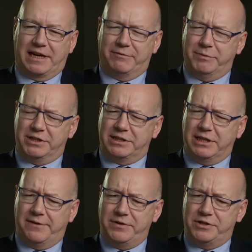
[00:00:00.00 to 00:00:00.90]
government.
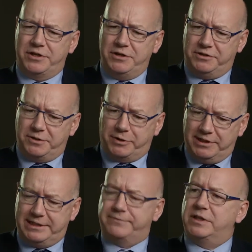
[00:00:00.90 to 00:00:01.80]
Do you deploy a
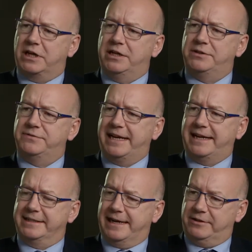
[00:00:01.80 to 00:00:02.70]
different kind of
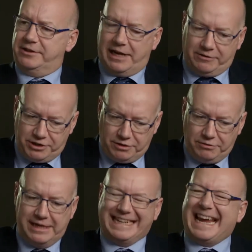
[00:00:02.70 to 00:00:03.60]
tactic? How do you
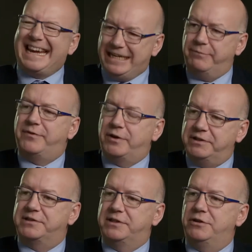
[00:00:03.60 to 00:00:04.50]
gain
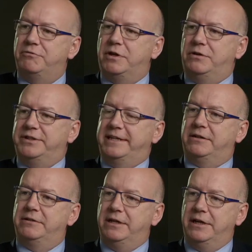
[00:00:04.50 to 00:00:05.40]
influence in your role now